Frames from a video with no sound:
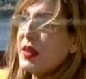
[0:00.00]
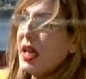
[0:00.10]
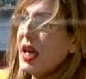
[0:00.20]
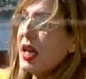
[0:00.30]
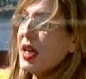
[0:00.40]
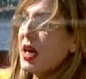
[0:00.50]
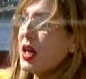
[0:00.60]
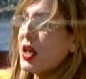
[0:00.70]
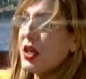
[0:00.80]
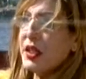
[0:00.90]
they
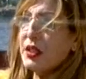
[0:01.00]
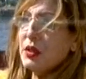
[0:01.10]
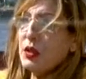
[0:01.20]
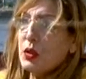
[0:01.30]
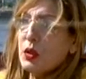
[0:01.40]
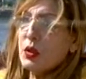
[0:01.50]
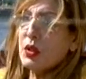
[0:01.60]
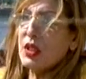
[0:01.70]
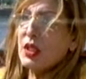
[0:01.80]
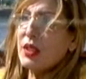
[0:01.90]
are, you know,
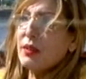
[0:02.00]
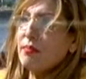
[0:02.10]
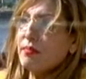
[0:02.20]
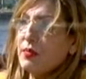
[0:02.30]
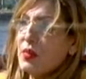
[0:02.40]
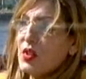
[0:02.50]
uh,